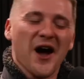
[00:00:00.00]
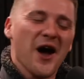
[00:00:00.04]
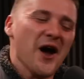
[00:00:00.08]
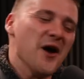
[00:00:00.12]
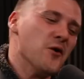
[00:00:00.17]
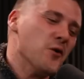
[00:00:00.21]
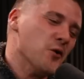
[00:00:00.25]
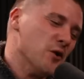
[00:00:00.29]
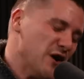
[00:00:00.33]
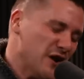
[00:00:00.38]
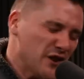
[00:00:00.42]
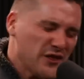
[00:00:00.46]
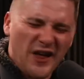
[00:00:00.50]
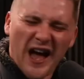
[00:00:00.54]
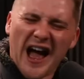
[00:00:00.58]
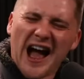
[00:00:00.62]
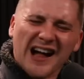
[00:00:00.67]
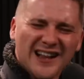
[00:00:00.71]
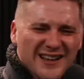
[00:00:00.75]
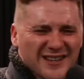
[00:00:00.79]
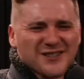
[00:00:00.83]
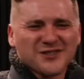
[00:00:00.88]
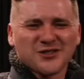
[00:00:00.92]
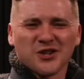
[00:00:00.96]
out with
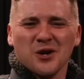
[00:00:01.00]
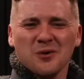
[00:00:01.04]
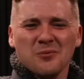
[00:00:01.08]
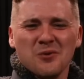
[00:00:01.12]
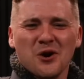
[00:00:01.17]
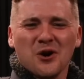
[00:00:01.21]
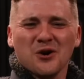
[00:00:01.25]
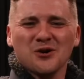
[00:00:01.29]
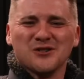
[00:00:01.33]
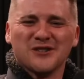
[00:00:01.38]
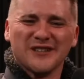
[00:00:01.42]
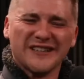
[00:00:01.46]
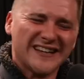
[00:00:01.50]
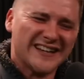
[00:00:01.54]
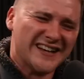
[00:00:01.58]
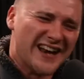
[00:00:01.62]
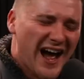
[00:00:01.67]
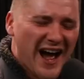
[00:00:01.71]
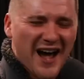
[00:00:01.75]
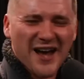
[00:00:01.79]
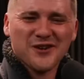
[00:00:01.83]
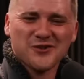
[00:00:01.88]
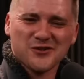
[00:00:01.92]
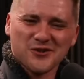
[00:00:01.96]
Alex Hormozi and
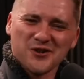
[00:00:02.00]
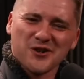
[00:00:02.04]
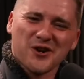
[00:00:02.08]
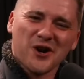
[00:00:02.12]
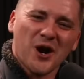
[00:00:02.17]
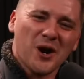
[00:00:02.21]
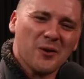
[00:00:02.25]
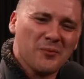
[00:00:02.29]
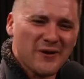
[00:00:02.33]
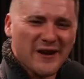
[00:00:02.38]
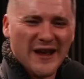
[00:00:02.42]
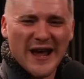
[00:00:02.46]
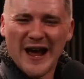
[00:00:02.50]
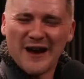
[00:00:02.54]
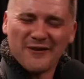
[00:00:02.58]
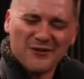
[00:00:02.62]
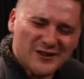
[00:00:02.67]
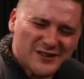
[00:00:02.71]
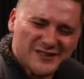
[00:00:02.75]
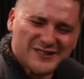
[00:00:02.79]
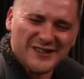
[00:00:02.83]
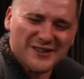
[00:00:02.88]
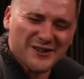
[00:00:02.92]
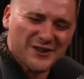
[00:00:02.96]
Andrew Kirby
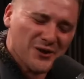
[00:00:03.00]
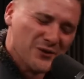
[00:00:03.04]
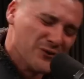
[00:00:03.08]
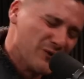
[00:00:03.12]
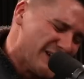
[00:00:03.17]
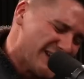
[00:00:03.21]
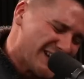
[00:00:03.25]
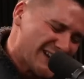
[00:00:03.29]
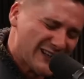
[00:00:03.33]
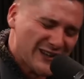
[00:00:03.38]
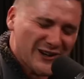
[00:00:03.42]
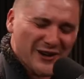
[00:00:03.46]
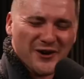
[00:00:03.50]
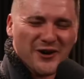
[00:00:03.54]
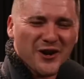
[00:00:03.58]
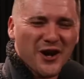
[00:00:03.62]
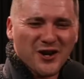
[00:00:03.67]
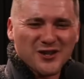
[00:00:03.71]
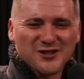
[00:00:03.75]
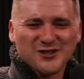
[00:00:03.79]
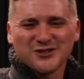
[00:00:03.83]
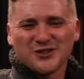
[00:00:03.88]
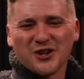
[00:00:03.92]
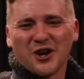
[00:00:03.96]
every single week and learn
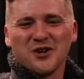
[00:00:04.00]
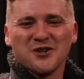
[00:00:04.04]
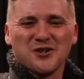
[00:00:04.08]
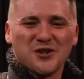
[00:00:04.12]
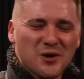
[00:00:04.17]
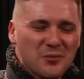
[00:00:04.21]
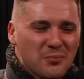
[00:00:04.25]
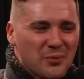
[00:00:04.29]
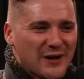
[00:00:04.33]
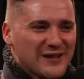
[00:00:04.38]
how to start your